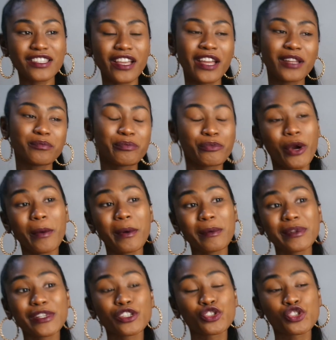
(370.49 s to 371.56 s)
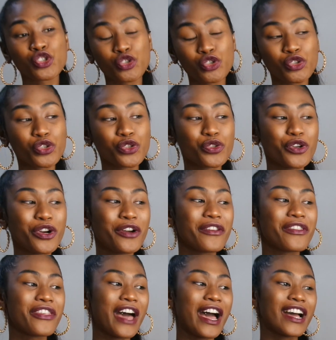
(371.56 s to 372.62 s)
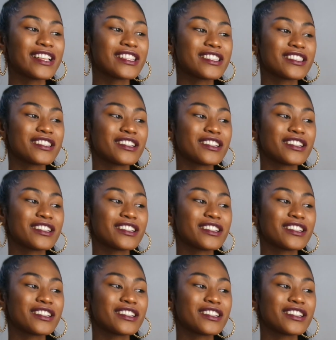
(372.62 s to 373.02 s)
and probably it's true, that